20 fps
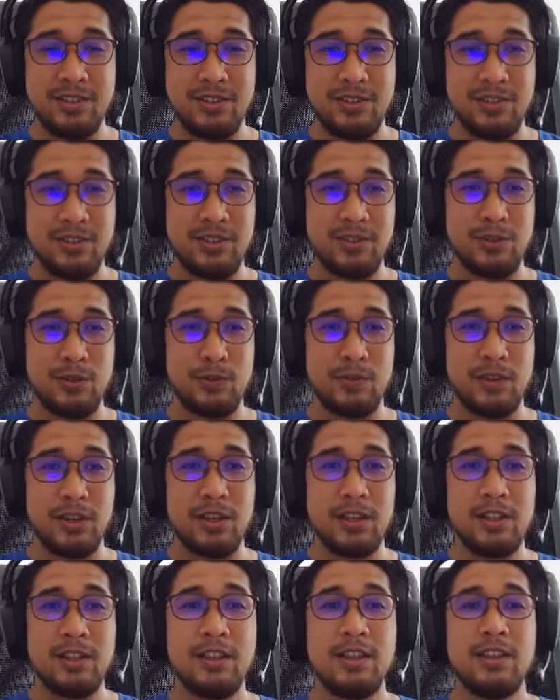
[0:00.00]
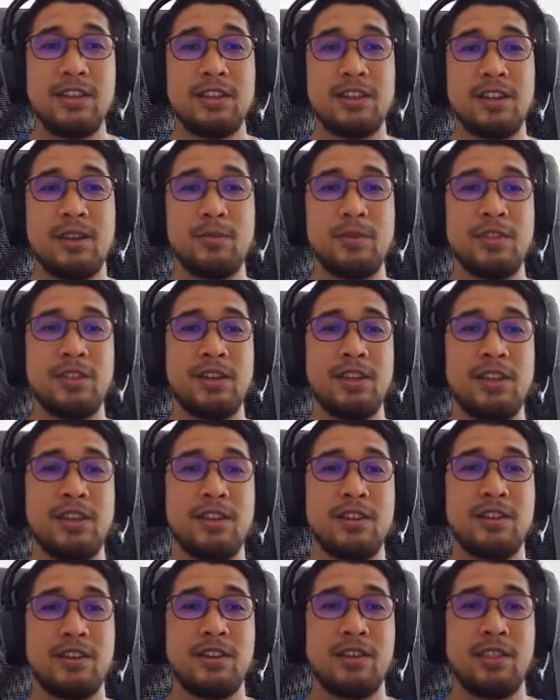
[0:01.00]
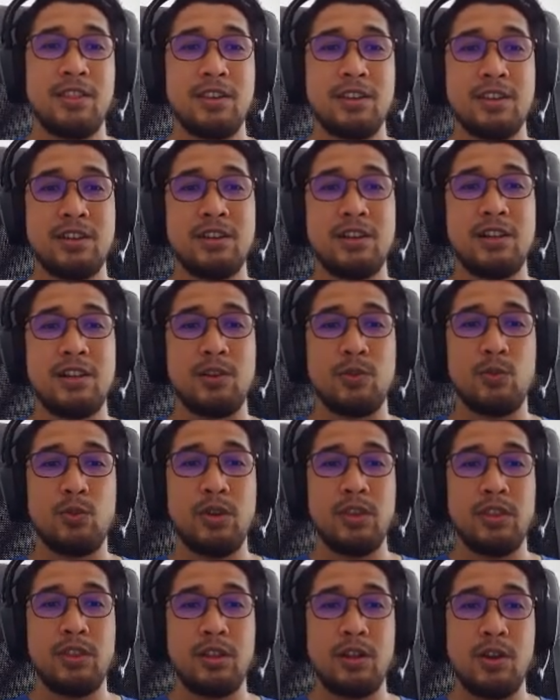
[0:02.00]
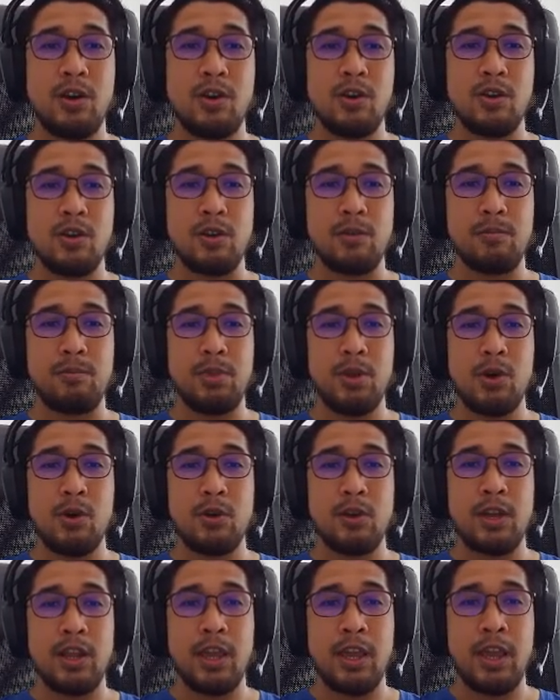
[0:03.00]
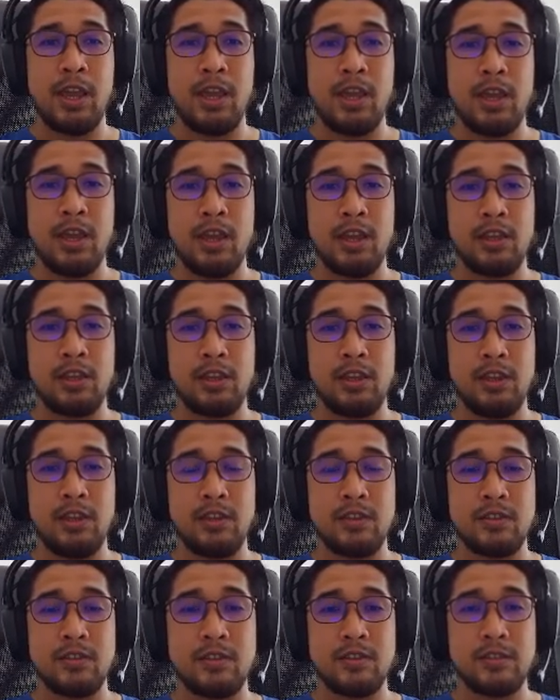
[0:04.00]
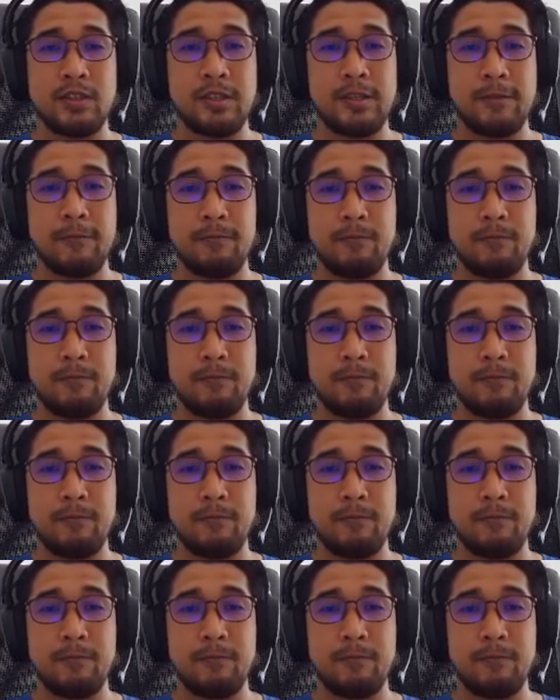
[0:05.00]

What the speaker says: On the sofa. Number 3, the girl with the long blonde hair is,